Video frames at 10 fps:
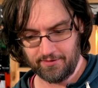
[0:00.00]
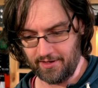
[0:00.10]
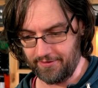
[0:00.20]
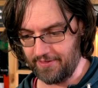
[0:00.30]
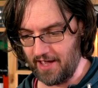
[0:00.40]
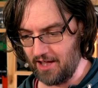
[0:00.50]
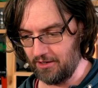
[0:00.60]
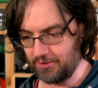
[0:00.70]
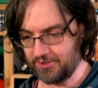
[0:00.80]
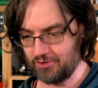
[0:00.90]
Now
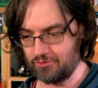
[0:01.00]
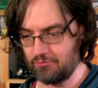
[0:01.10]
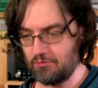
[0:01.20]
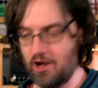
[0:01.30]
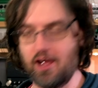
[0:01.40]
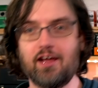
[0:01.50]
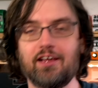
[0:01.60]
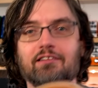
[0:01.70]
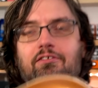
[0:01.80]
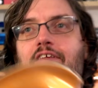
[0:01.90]
that looks
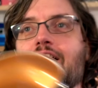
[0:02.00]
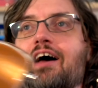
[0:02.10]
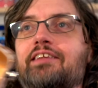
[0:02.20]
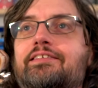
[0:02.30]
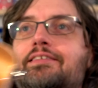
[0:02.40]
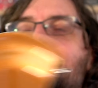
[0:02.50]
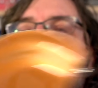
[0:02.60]
great. Look at that.